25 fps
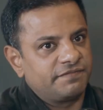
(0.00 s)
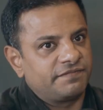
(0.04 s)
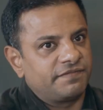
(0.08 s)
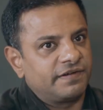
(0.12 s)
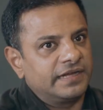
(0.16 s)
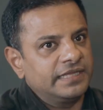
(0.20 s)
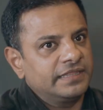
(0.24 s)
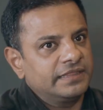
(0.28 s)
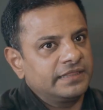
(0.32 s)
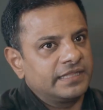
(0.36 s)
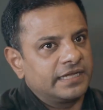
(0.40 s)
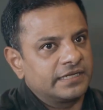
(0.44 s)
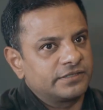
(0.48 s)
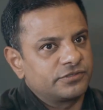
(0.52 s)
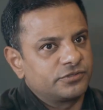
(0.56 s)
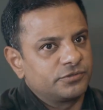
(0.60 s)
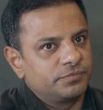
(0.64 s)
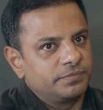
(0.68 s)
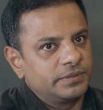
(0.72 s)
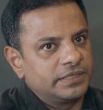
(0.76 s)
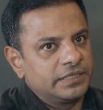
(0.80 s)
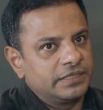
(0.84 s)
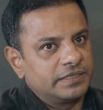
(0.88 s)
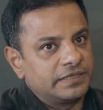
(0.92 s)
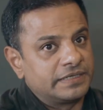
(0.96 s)
find that to
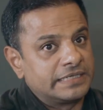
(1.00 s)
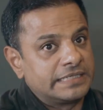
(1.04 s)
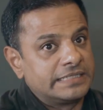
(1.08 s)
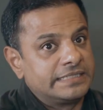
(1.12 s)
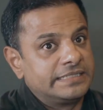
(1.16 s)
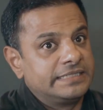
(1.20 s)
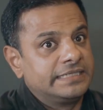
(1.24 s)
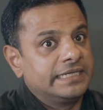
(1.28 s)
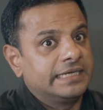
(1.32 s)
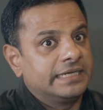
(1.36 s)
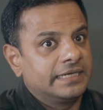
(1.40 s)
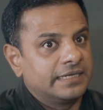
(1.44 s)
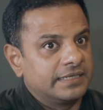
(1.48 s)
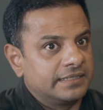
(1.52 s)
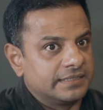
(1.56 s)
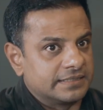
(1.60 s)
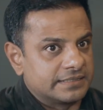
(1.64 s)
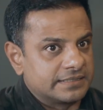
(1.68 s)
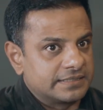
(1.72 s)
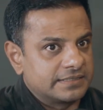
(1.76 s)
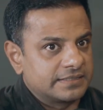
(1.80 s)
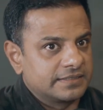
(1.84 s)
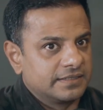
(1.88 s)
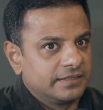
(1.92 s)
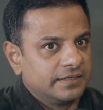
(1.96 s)
be
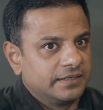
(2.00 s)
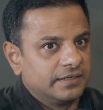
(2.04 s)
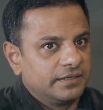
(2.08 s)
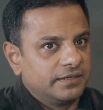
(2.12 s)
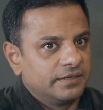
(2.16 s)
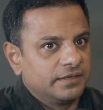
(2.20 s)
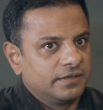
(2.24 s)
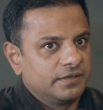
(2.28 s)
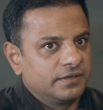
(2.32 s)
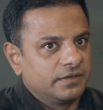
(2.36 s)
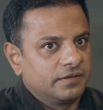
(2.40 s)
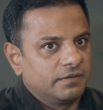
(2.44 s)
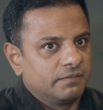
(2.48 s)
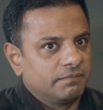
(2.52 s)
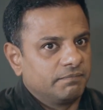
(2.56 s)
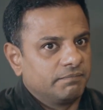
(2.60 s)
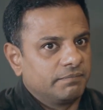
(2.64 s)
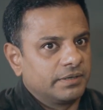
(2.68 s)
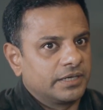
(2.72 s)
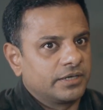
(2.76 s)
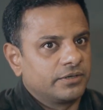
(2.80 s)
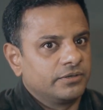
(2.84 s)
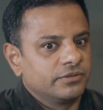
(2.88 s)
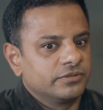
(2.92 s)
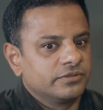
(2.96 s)
ridiculous
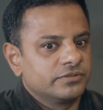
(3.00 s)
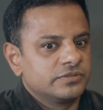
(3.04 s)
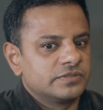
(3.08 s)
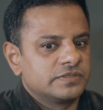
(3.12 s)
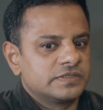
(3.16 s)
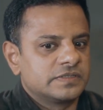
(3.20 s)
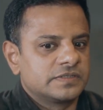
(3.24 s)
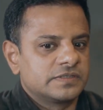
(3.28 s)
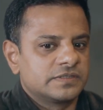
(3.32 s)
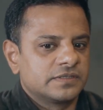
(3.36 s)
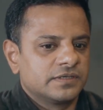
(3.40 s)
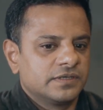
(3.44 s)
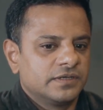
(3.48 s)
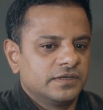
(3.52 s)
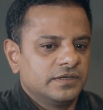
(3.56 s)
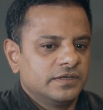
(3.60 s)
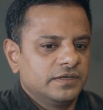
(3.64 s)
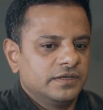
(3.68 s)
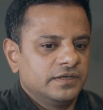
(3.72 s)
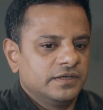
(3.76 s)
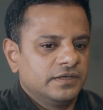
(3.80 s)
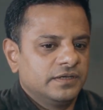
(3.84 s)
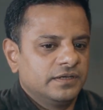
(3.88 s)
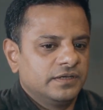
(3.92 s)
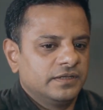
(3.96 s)
because
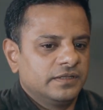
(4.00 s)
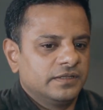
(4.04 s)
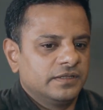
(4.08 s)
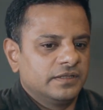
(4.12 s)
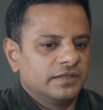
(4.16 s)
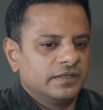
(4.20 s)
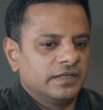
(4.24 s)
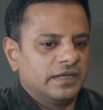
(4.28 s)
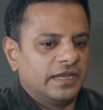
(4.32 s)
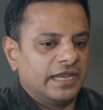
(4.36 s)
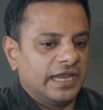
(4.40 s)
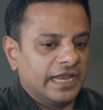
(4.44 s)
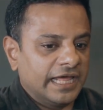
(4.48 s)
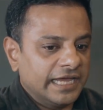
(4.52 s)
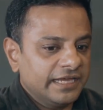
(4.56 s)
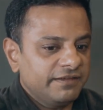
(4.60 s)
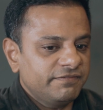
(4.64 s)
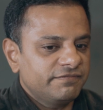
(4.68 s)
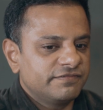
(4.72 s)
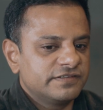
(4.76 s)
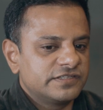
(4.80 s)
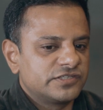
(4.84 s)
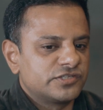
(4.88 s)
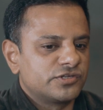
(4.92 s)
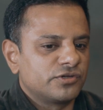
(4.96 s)

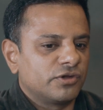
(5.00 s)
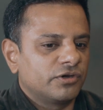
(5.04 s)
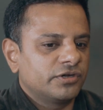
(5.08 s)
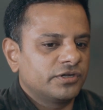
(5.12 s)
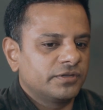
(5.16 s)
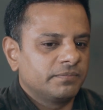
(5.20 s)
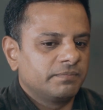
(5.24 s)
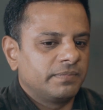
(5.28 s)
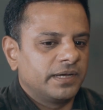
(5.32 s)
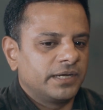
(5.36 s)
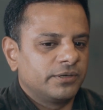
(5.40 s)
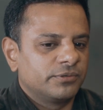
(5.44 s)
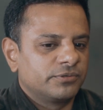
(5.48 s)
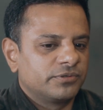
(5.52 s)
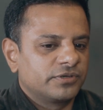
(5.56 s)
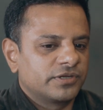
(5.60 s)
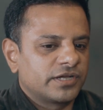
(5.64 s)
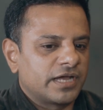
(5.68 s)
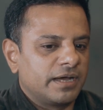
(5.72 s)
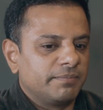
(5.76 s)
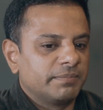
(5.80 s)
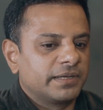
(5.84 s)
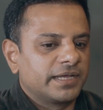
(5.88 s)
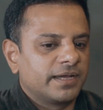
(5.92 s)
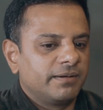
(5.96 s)
life is not about
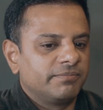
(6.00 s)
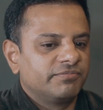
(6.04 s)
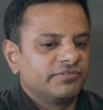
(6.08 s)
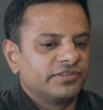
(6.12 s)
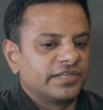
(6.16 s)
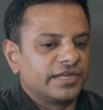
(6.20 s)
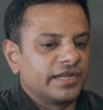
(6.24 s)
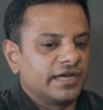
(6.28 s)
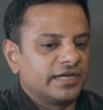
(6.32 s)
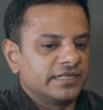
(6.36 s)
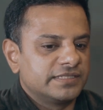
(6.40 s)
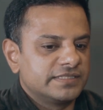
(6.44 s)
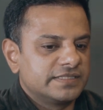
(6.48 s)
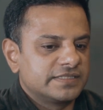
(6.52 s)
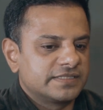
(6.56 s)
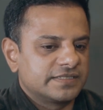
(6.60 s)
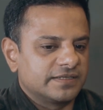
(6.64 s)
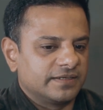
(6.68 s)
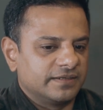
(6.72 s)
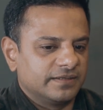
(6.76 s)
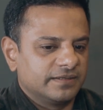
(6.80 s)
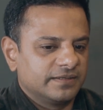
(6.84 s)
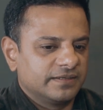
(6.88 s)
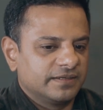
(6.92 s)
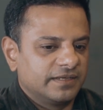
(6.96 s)
coming up with an
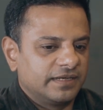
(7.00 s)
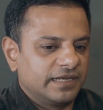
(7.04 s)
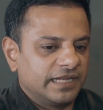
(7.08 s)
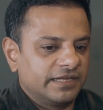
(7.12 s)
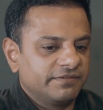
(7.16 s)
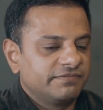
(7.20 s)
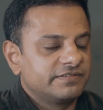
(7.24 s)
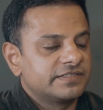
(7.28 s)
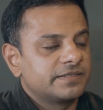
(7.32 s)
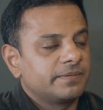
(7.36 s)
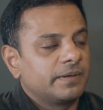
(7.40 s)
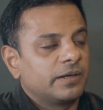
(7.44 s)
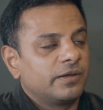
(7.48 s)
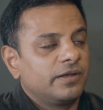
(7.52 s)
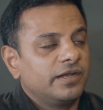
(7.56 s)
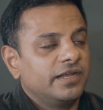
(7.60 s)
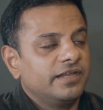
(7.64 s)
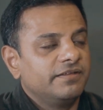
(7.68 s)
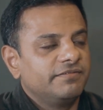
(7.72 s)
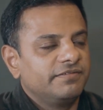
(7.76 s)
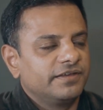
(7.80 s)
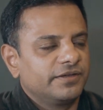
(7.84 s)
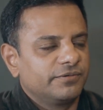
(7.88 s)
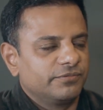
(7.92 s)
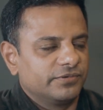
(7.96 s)
answer. Life is about
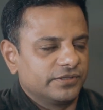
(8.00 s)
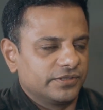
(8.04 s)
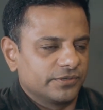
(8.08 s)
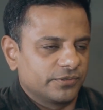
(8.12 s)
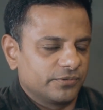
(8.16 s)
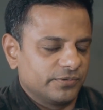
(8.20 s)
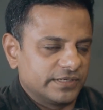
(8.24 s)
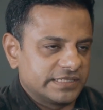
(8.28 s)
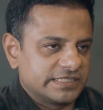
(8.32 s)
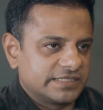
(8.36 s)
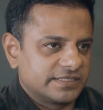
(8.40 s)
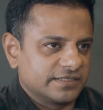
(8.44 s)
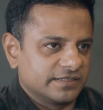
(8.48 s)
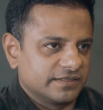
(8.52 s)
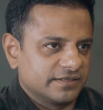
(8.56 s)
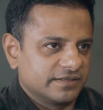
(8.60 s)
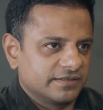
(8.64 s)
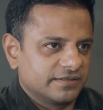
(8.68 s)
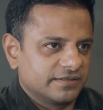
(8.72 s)
living with a question.